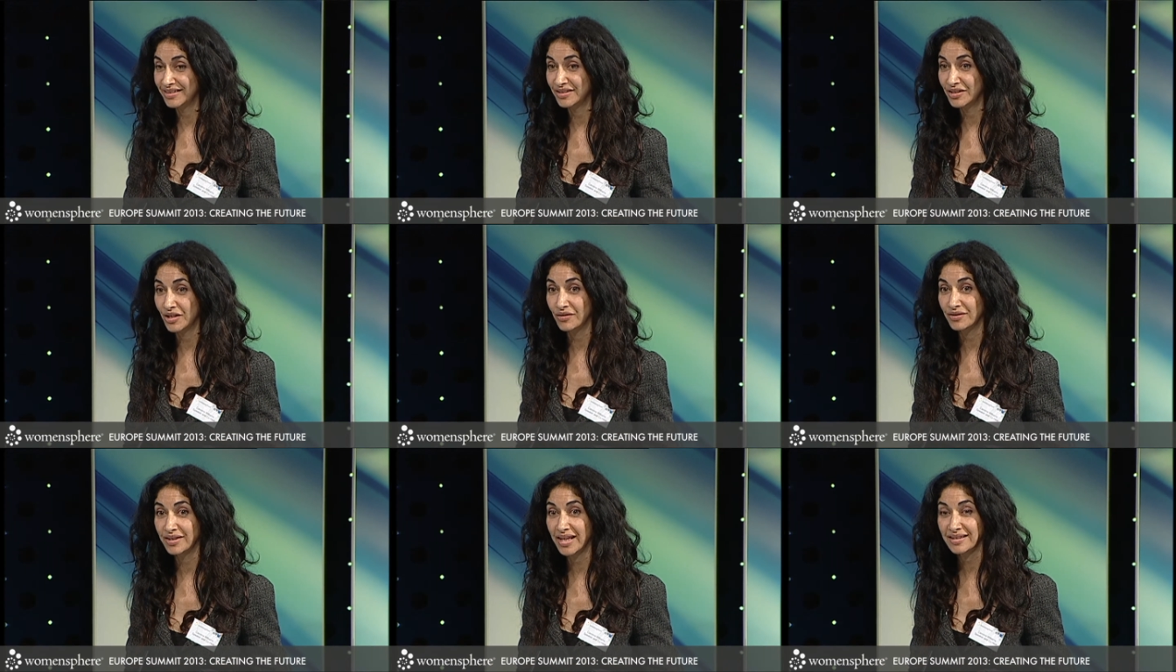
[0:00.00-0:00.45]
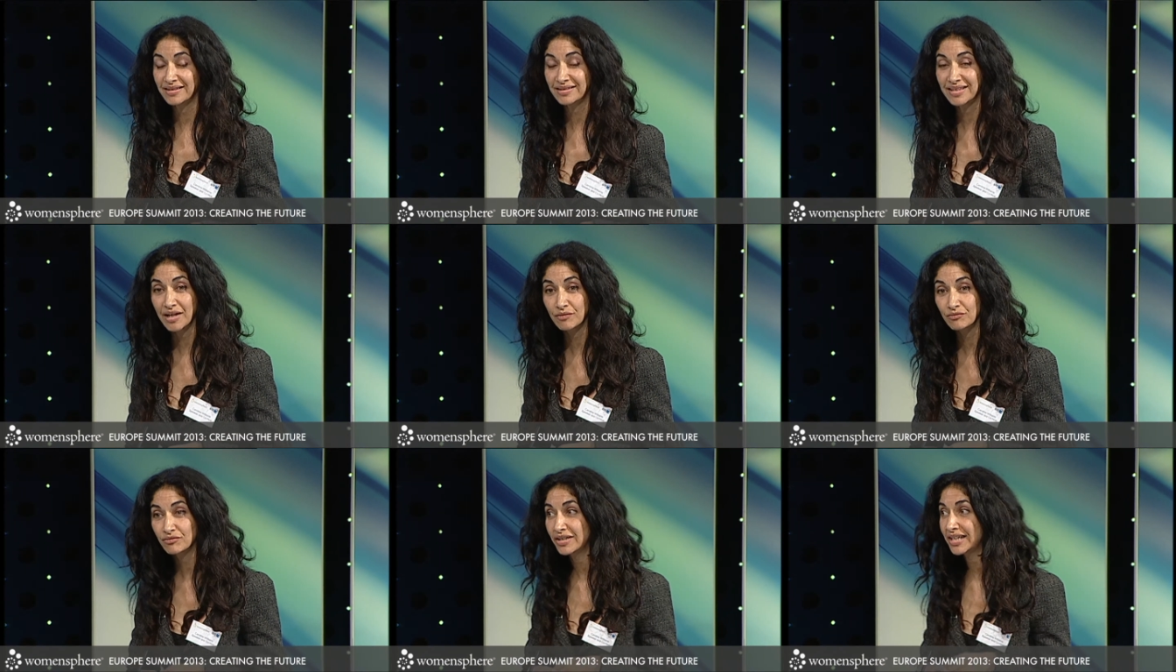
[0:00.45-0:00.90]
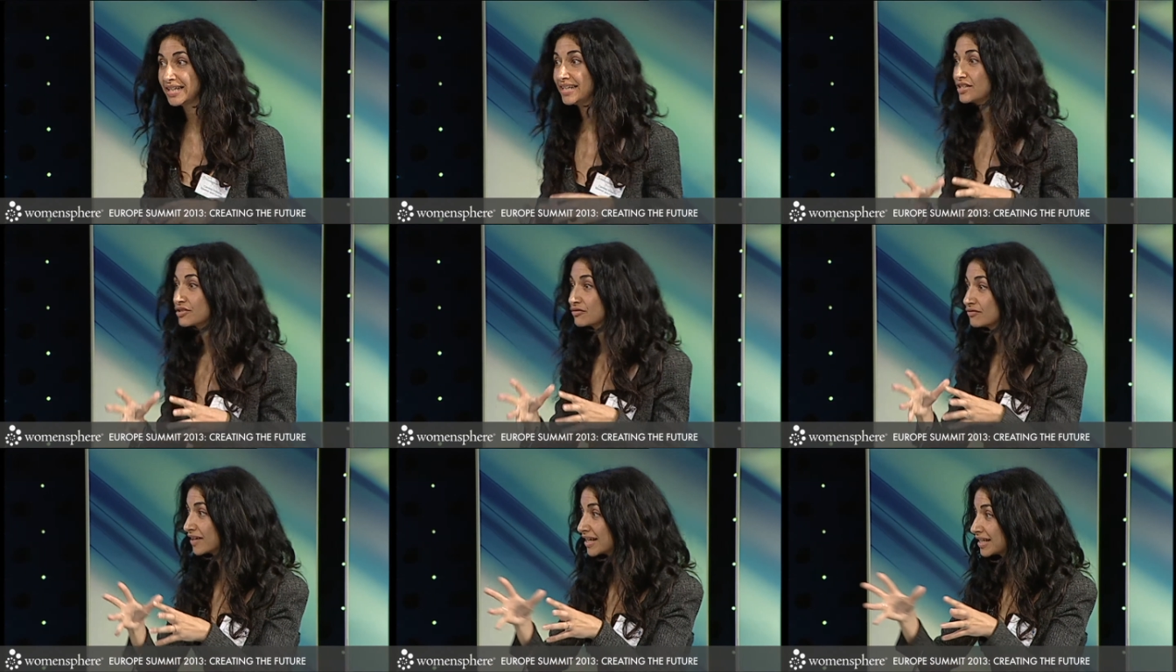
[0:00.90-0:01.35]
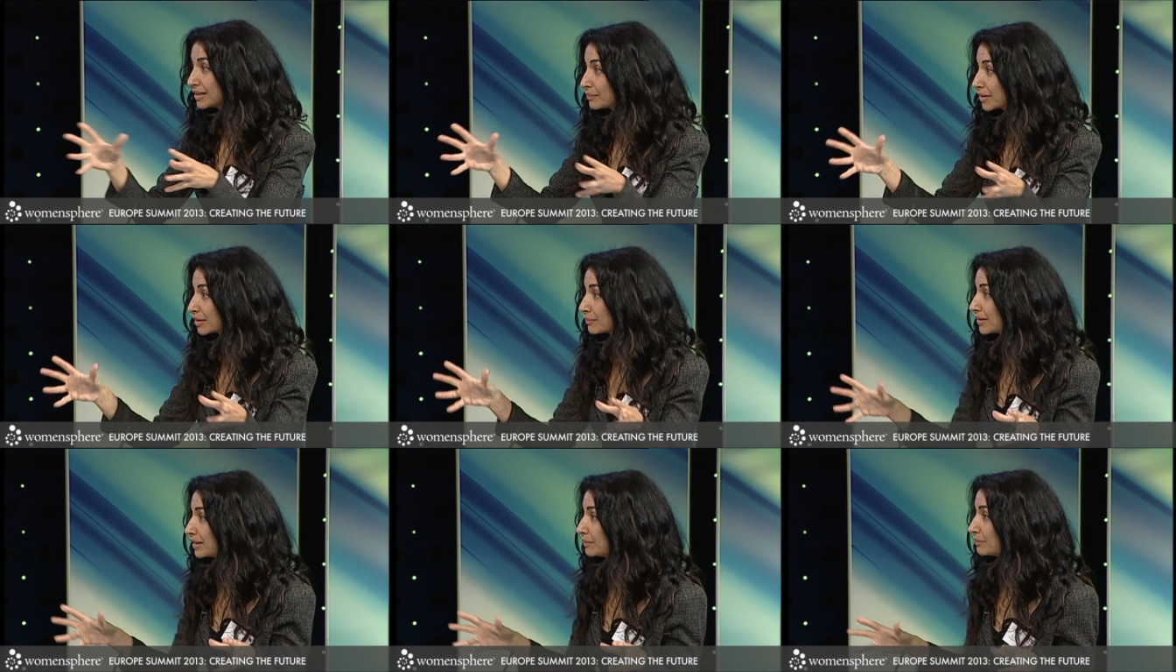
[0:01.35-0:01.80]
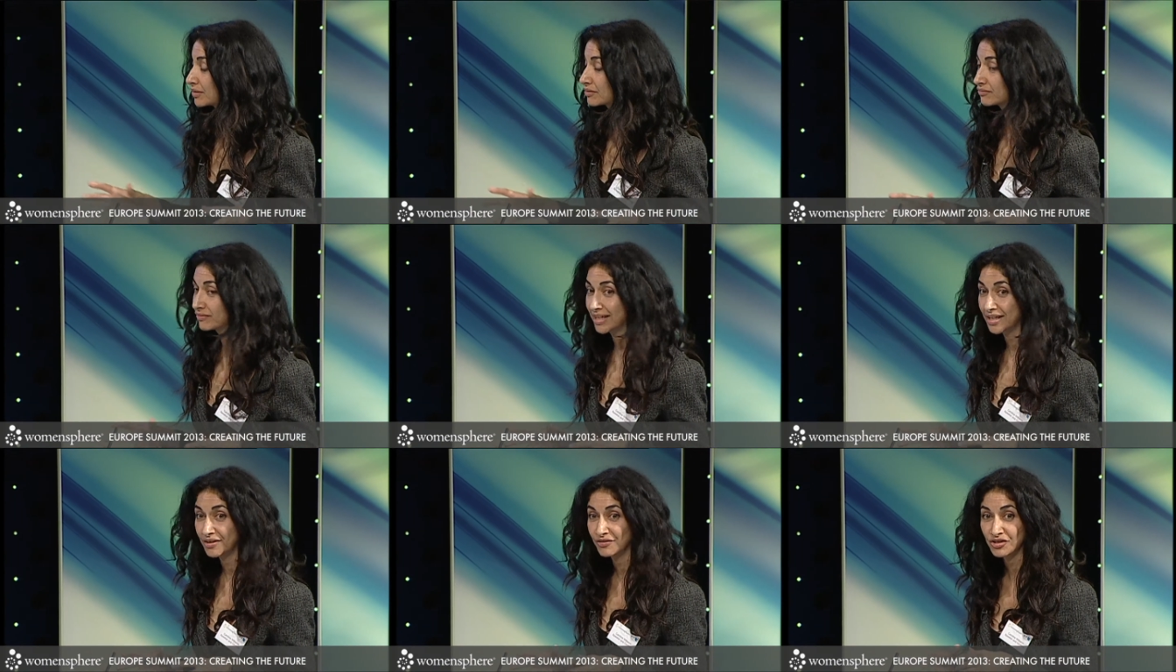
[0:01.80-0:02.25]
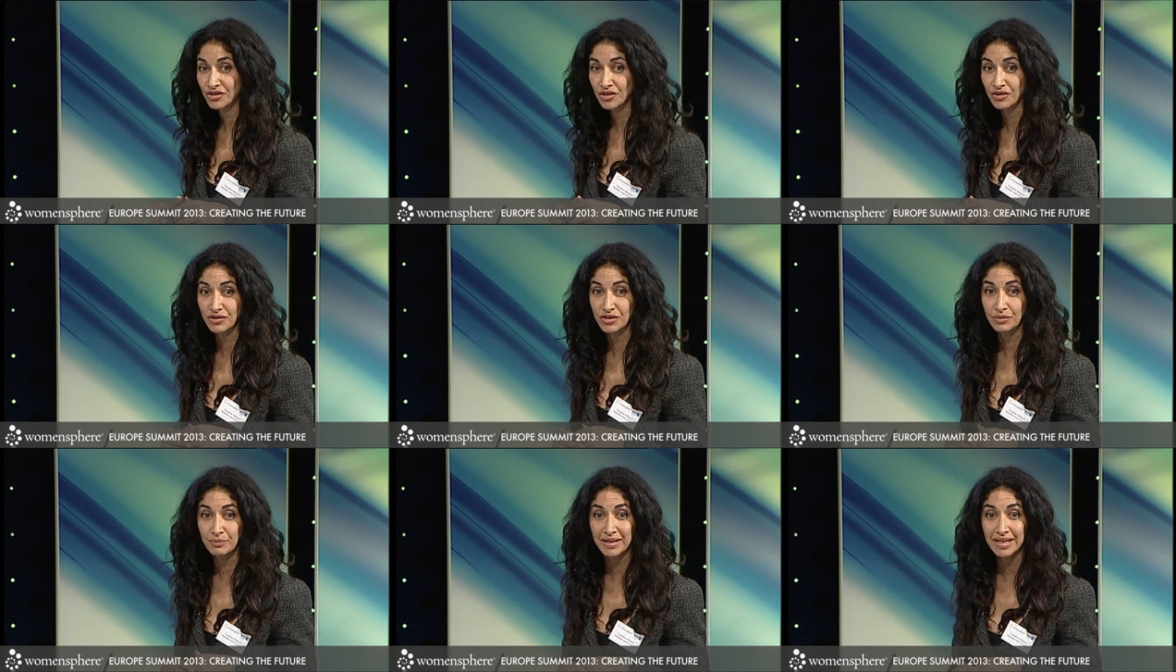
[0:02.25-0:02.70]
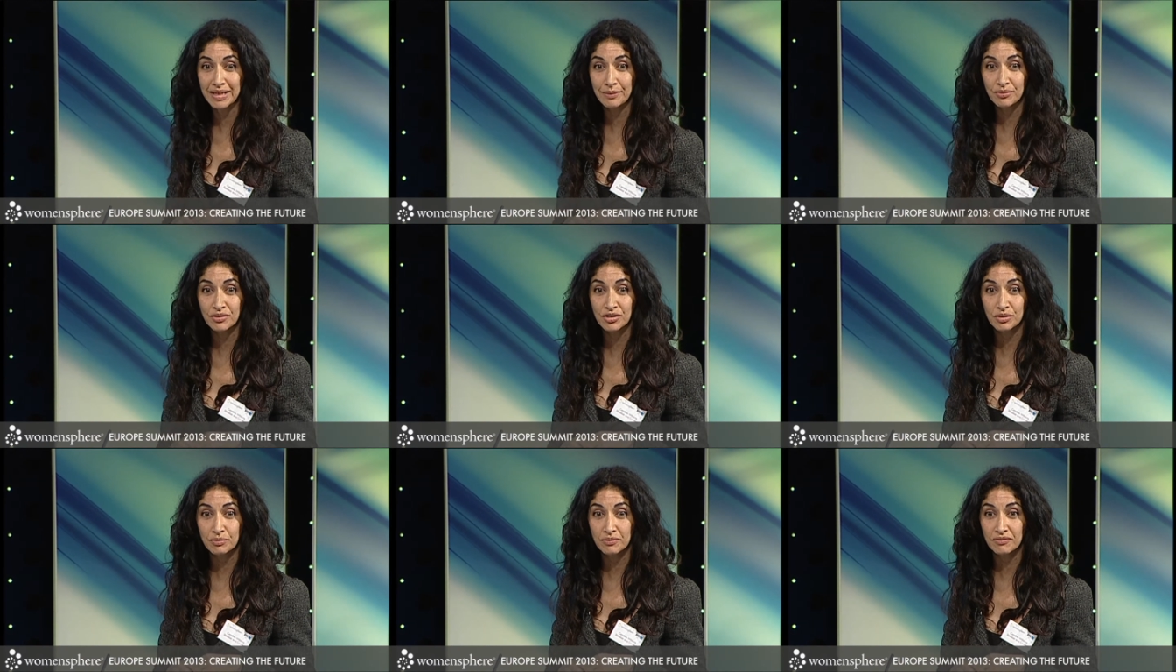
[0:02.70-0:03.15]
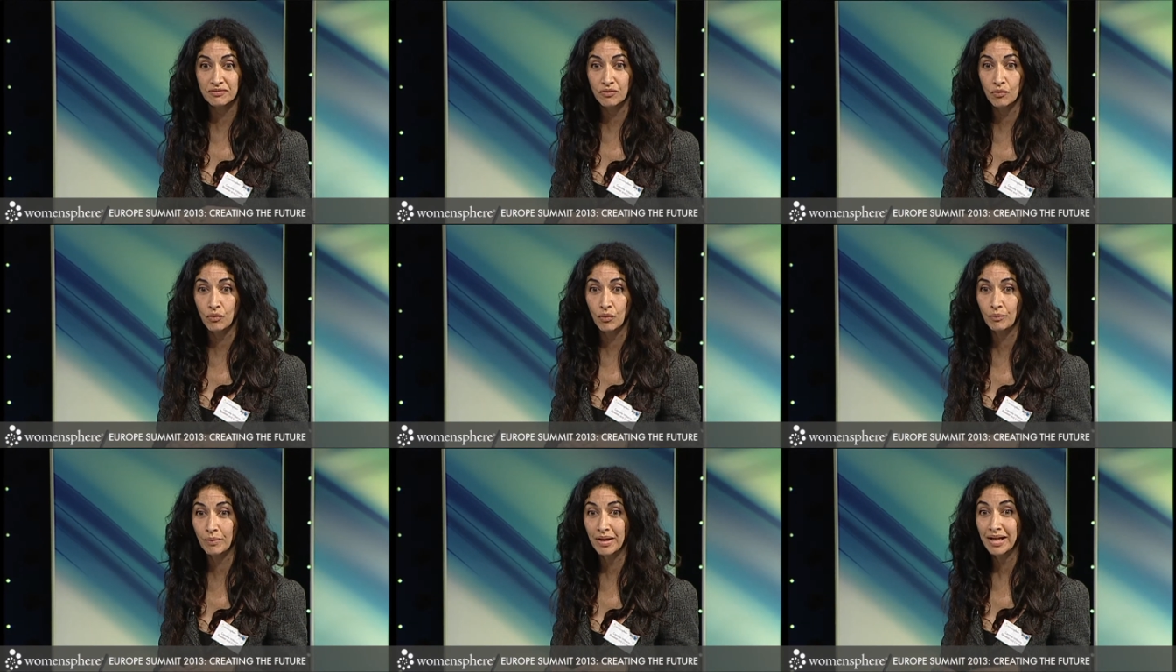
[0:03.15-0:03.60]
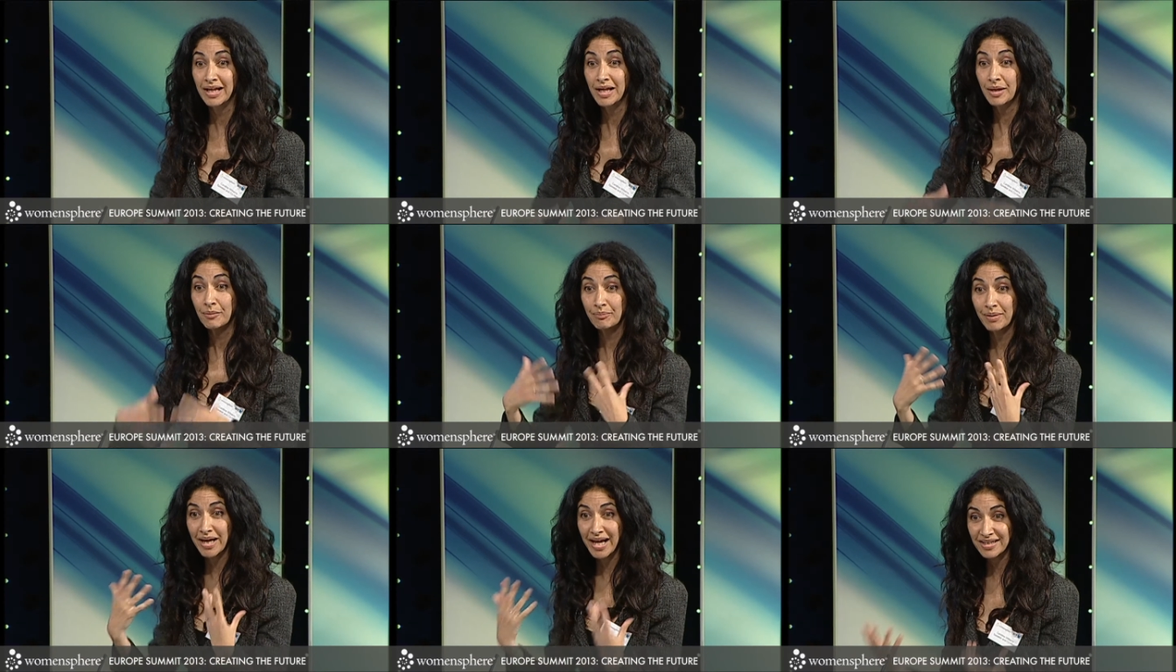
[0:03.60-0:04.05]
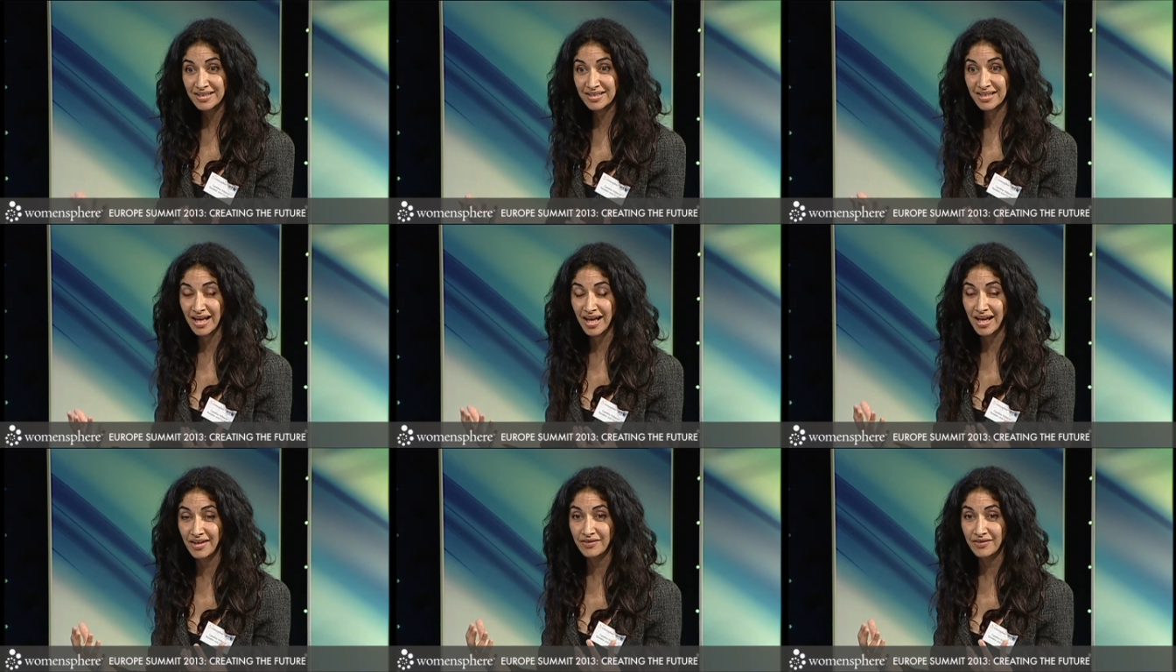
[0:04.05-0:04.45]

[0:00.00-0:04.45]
you know, that really developing people around you to be able to perform better,